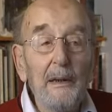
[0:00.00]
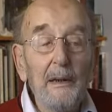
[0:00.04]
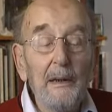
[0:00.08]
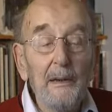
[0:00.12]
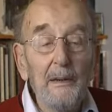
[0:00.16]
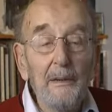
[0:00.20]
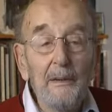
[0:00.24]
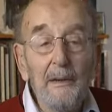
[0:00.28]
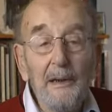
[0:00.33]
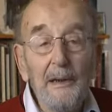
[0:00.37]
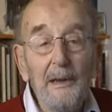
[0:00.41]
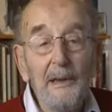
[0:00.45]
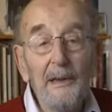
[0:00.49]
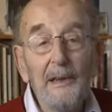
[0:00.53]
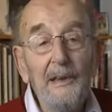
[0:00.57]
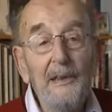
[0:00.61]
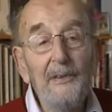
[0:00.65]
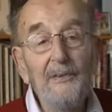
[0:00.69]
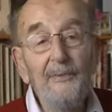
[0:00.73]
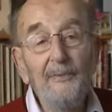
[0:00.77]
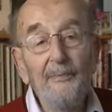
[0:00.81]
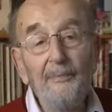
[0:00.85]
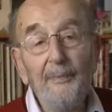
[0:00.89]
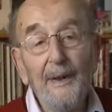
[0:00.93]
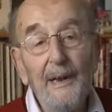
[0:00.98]
He
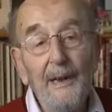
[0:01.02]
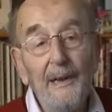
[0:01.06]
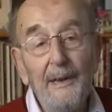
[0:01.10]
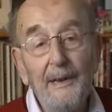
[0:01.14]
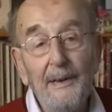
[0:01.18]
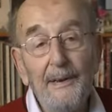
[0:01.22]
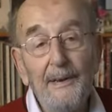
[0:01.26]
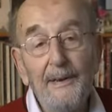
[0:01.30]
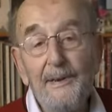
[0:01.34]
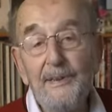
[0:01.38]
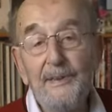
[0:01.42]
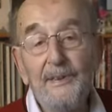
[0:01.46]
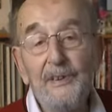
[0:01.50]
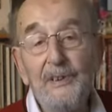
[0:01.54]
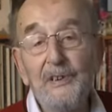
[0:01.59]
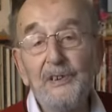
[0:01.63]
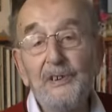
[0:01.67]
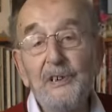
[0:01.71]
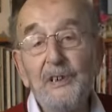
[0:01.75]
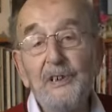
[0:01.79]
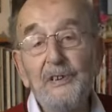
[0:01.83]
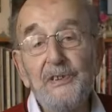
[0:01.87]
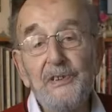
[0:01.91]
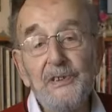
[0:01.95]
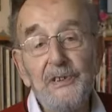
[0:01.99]
even made a
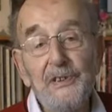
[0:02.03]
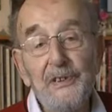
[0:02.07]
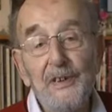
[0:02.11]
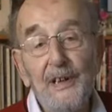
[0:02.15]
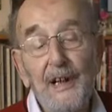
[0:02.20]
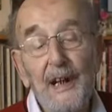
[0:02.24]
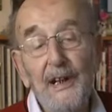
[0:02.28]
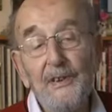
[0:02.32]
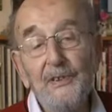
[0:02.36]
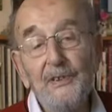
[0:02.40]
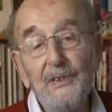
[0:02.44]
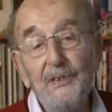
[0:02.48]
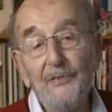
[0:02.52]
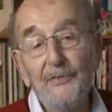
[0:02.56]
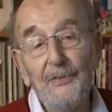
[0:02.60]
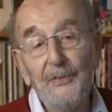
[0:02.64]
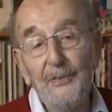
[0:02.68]
suggestion I should